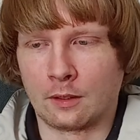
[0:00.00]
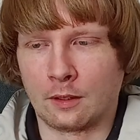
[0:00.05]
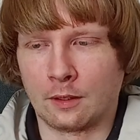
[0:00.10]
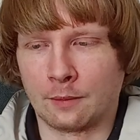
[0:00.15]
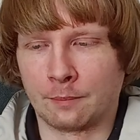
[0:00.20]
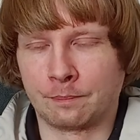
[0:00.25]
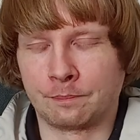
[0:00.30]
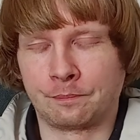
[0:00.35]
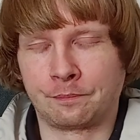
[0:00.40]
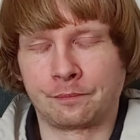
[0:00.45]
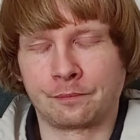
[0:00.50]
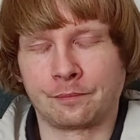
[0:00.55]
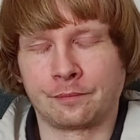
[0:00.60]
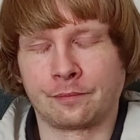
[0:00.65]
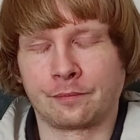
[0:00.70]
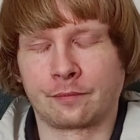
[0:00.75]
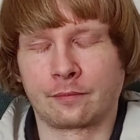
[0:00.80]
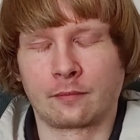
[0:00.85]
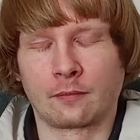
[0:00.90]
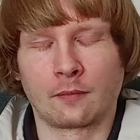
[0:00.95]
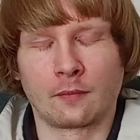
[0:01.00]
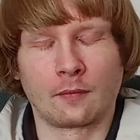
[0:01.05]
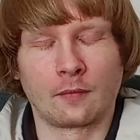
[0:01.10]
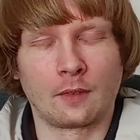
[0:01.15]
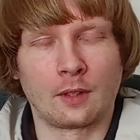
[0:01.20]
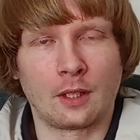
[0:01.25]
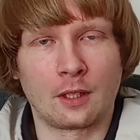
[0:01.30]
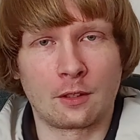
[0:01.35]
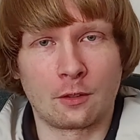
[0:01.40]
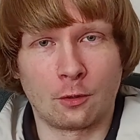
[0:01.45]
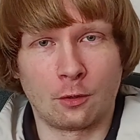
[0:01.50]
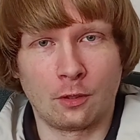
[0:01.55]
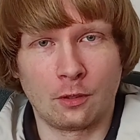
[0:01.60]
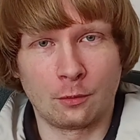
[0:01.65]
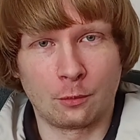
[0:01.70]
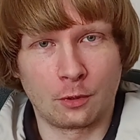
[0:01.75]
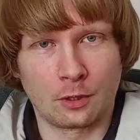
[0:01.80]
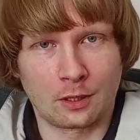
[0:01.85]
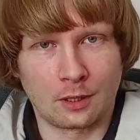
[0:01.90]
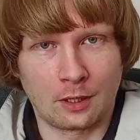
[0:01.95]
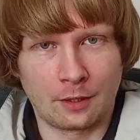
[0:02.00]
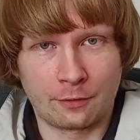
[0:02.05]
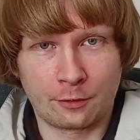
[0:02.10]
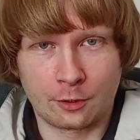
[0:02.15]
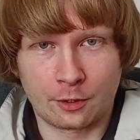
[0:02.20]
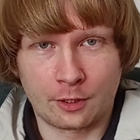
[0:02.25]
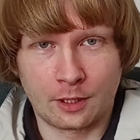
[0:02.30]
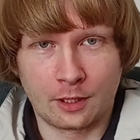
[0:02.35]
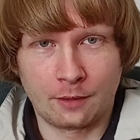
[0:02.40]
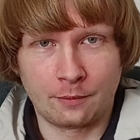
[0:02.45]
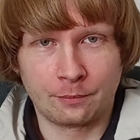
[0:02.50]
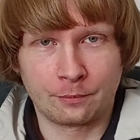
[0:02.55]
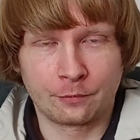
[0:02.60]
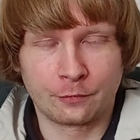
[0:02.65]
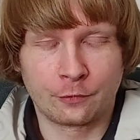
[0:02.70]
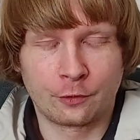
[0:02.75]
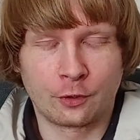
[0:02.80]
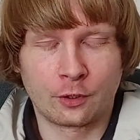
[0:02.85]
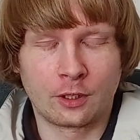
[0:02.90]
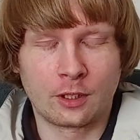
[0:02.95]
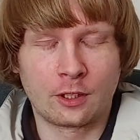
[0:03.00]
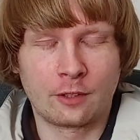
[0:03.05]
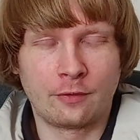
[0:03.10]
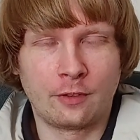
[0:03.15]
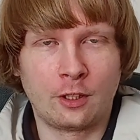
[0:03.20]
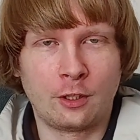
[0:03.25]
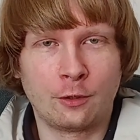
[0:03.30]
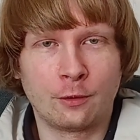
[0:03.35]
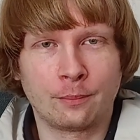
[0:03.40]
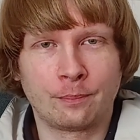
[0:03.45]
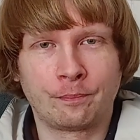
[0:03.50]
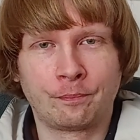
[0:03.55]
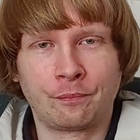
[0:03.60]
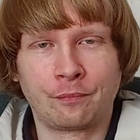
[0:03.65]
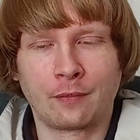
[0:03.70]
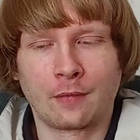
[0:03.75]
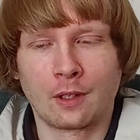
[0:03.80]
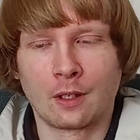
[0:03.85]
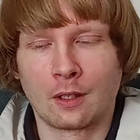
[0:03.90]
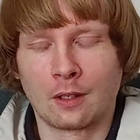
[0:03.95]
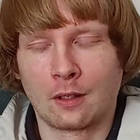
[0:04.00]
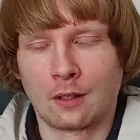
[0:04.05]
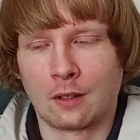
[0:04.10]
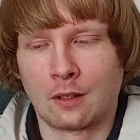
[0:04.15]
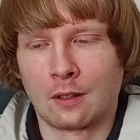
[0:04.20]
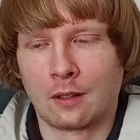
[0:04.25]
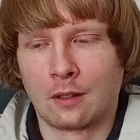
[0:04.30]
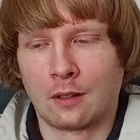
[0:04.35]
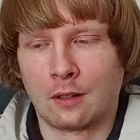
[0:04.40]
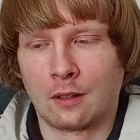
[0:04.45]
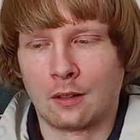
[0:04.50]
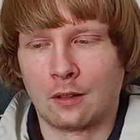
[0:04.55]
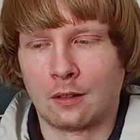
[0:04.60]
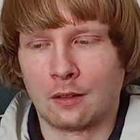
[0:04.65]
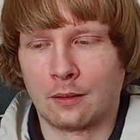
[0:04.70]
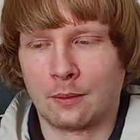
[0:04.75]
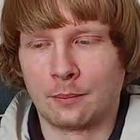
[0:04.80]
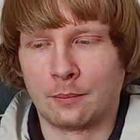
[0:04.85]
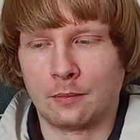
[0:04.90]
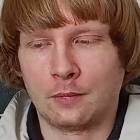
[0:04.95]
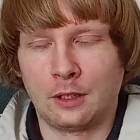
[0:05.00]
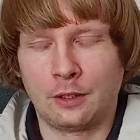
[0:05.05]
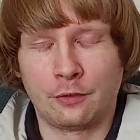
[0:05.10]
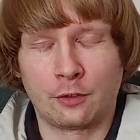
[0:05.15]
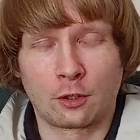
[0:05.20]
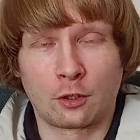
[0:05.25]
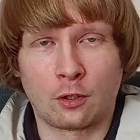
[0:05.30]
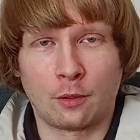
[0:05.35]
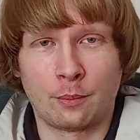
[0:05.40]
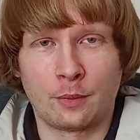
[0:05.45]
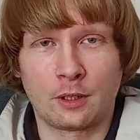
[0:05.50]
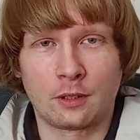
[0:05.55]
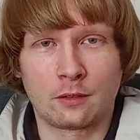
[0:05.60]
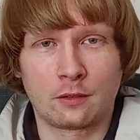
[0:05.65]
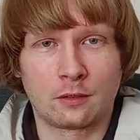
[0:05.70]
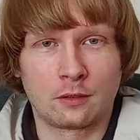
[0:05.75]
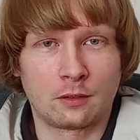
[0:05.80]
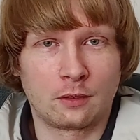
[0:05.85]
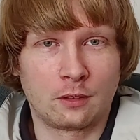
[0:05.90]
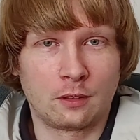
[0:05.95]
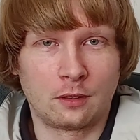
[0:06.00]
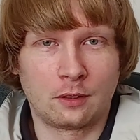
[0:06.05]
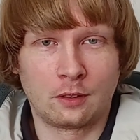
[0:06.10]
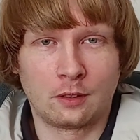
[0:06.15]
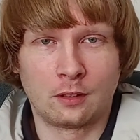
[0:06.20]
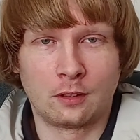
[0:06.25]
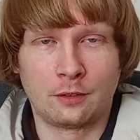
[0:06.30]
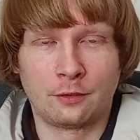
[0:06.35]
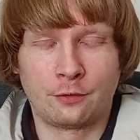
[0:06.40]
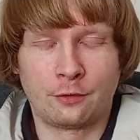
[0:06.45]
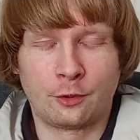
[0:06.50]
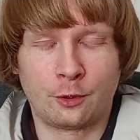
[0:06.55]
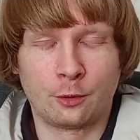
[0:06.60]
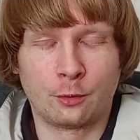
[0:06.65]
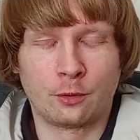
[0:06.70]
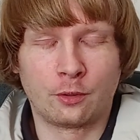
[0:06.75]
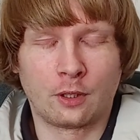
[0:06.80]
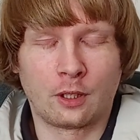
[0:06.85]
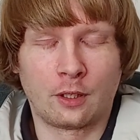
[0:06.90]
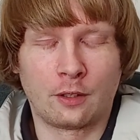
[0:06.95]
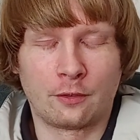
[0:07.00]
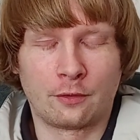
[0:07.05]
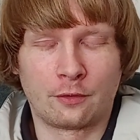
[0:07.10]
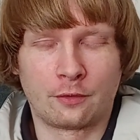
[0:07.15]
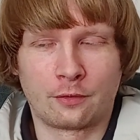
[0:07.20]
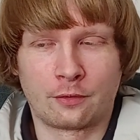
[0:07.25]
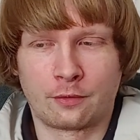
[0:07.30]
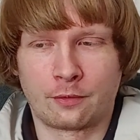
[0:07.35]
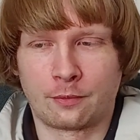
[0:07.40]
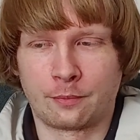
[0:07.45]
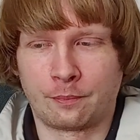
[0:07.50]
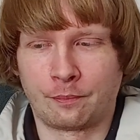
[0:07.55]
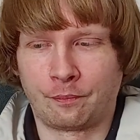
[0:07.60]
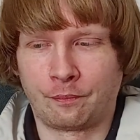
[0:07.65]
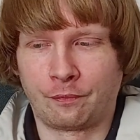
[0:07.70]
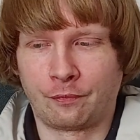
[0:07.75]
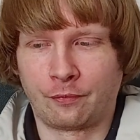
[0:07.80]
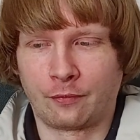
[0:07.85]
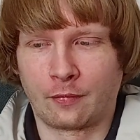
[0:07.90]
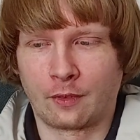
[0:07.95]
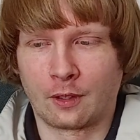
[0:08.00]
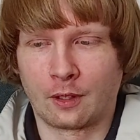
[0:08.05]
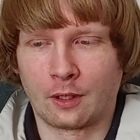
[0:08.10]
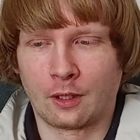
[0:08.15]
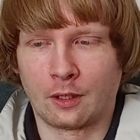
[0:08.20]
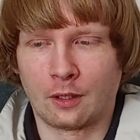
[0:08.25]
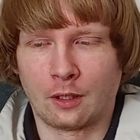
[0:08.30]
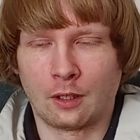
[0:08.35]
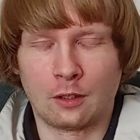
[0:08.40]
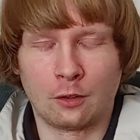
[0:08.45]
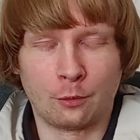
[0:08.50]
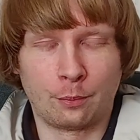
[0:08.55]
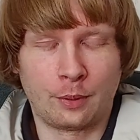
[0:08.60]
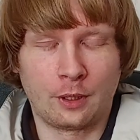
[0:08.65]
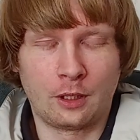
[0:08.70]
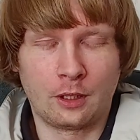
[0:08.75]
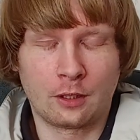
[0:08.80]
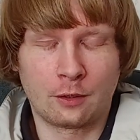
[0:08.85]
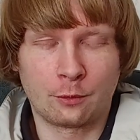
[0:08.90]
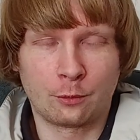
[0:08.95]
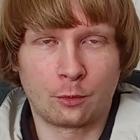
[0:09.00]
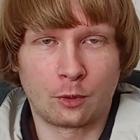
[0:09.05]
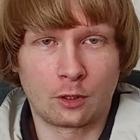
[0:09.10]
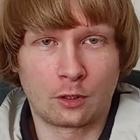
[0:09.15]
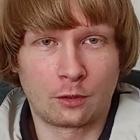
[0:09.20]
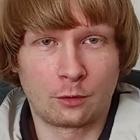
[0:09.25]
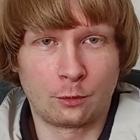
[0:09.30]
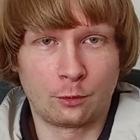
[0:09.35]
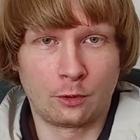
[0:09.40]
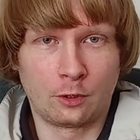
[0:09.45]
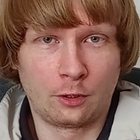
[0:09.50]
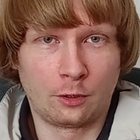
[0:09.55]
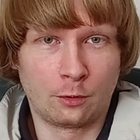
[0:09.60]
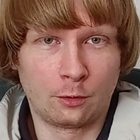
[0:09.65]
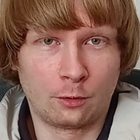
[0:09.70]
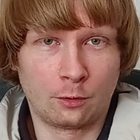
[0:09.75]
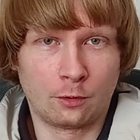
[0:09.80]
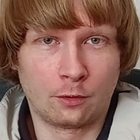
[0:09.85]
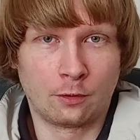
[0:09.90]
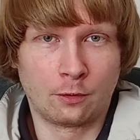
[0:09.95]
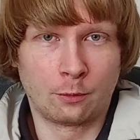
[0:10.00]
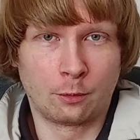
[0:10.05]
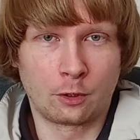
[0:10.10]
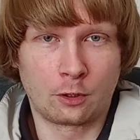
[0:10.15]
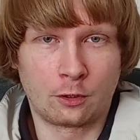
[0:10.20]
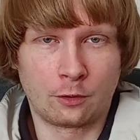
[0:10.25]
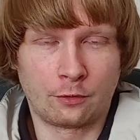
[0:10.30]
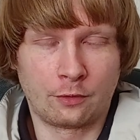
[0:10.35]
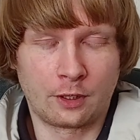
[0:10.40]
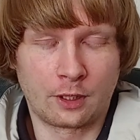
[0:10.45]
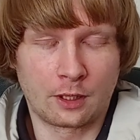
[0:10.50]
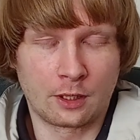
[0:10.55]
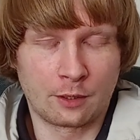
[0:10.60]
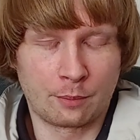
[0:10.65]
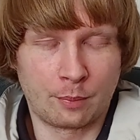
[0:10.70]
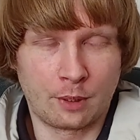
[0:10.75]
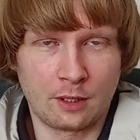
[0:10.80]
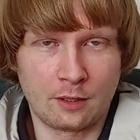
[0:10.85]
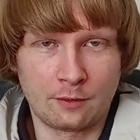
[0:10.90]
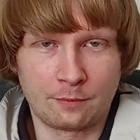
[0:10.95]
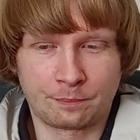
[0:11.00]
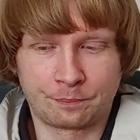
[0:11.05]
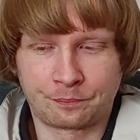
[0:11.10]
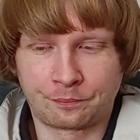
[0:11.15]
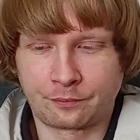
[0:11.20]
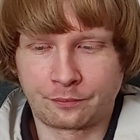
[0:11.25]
Yeah, that's all what I have to say for this video. Leave a comment if you have an opinion, what you think is best.